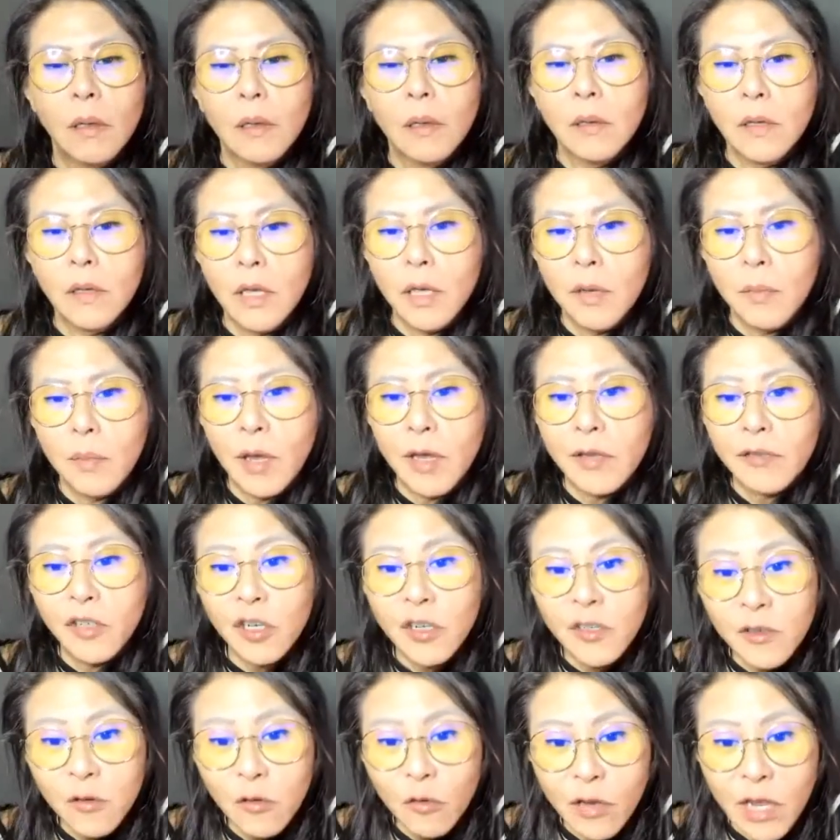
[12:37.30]
Okay, but
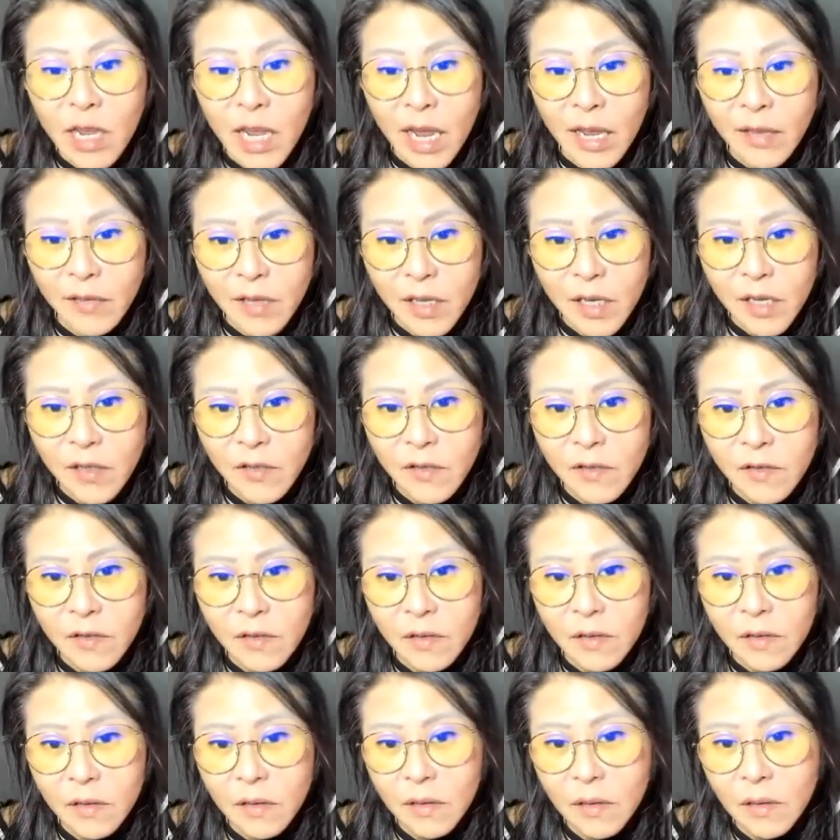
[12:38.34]
just looking at this,
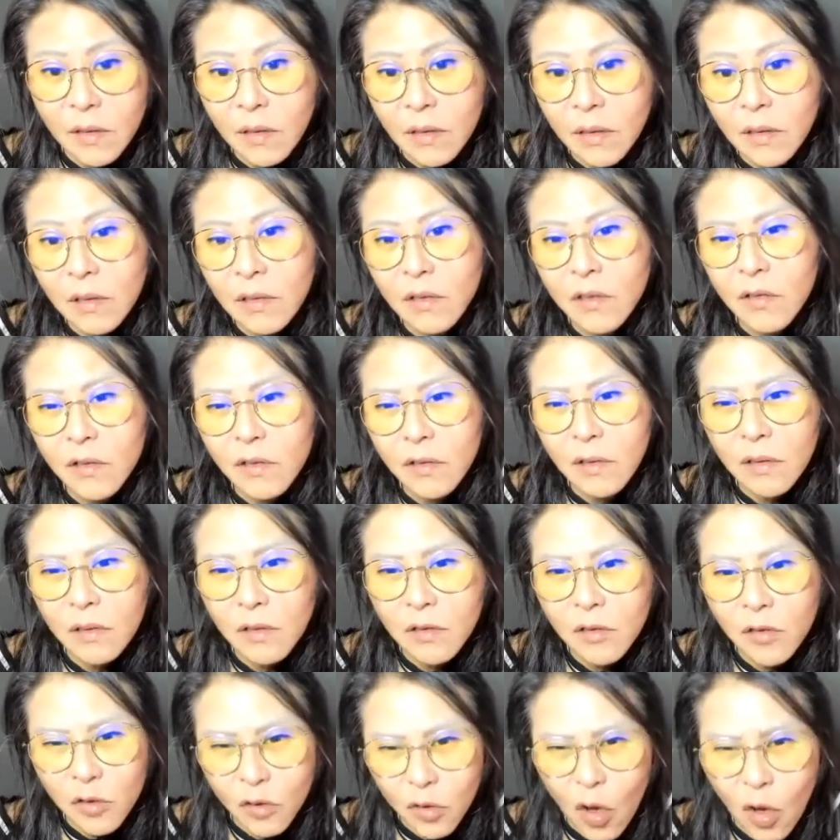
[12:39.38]

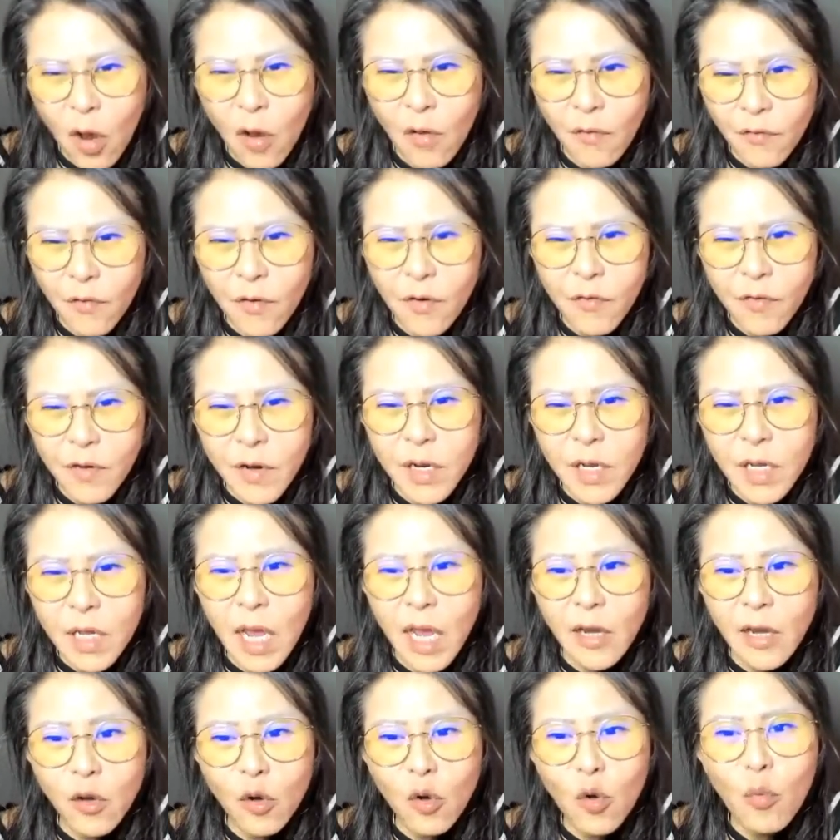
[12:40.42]
sort of already
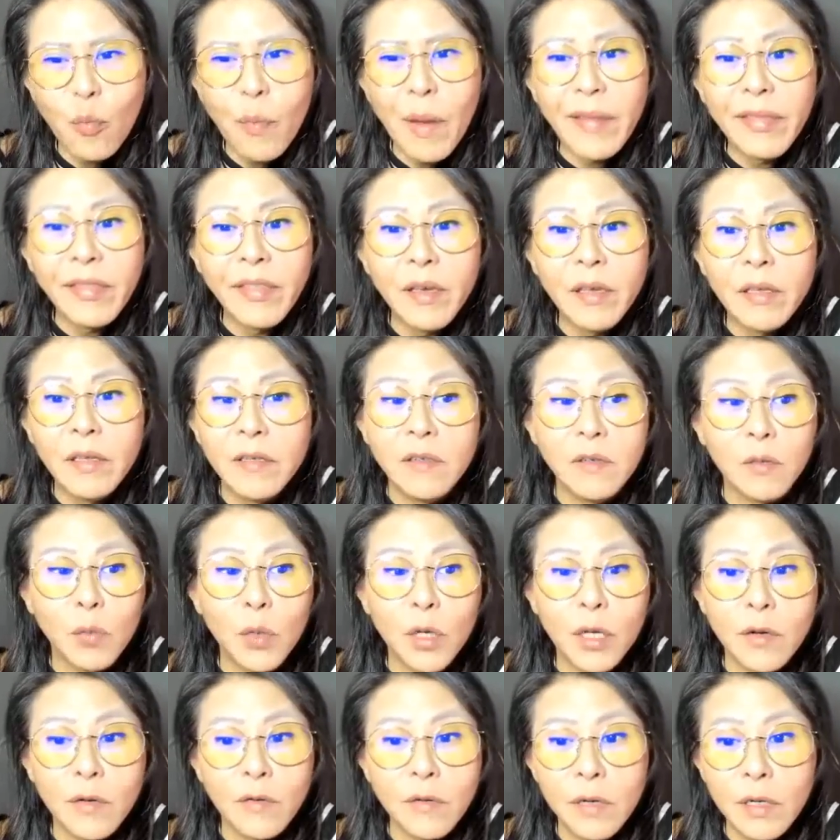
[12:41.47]
can know metal is
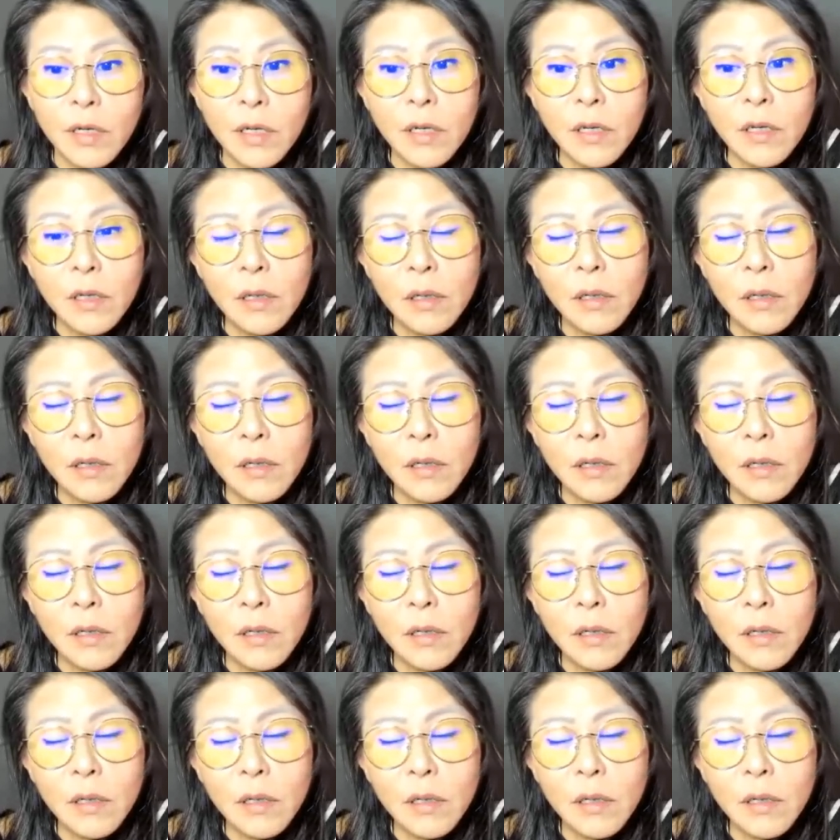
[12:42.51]
weak already.